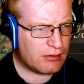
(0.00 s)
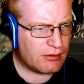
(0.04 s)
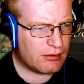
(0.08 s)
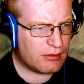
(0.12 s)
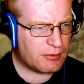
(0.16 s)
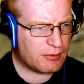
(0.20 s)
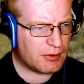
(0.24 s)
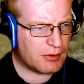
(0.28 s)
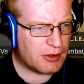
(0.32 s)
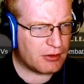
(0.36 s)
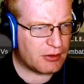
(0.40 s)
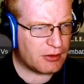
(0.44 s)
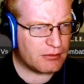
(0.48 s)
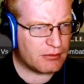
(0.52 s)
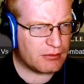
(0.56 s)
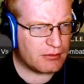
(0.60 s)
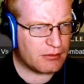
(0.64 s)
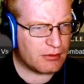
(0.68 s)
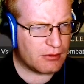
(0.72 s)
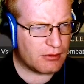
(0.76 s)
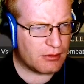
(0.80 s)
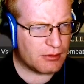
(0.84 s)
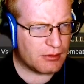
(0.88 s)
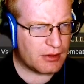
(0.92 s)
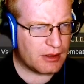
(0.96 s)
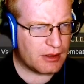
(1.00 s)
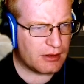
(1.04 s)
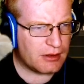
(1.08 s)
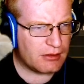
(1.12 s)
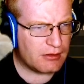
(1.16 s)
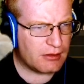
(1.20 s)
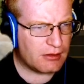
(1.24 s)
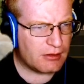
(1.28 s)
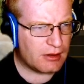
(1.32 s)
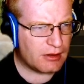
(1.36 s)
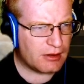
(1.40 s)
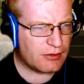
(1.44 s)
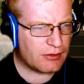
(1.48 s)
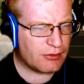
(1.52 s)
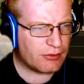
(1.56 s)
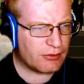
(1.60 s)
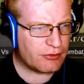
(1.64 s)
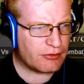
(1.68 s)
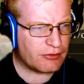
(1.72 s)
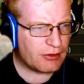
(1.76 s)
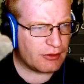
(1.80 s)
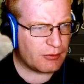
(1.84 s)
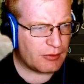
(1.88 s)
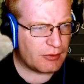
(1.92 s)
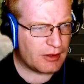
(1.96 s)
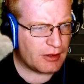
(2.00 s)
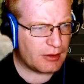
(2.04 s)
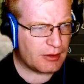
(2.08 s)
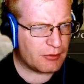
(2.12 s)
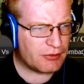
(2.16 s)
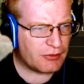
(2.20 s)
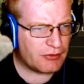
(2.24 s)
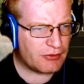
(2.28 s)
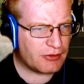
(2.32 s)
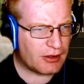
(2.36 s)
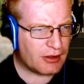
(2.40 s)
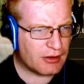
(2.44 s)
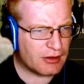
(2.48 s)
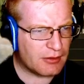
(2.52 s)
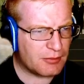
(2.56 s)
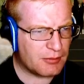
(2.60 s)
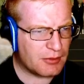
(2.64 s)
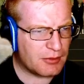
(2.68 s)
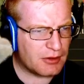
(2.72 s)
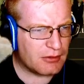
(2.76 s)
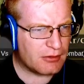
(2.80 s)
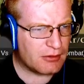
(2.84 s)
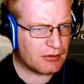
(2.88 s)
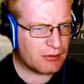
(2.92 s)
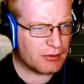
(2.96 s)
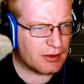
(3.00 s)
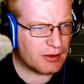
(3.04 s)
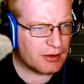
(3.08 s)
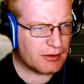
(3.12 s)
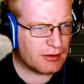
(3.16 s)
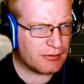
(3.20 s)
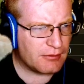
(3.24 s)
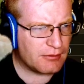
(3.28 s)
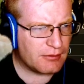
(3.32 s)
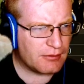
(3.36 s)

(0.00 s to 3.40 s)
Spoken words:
There we go. Okay. I don't understand why that was stuck, but okay.